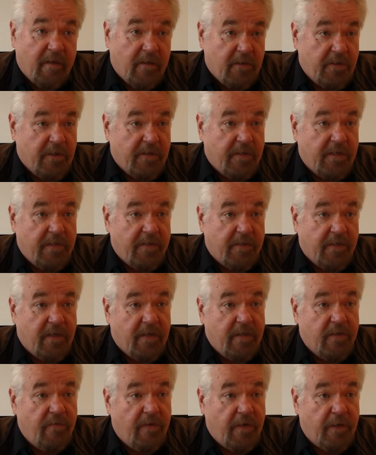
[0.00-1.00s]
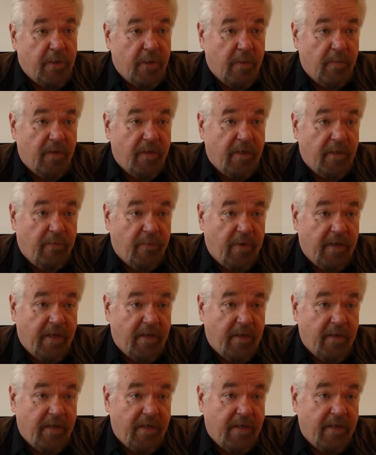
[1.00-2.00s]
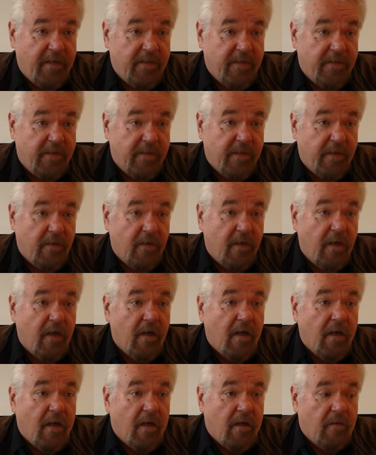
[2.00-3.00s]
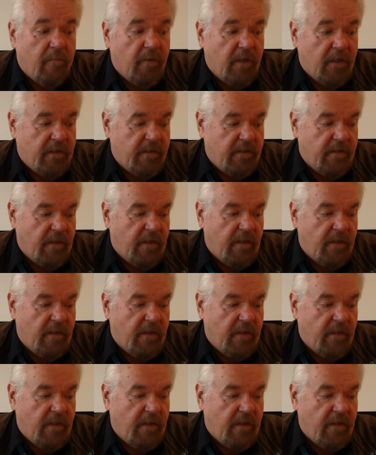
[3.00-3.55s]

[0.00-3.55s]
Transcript: not just in science fiction, but in reality. So, but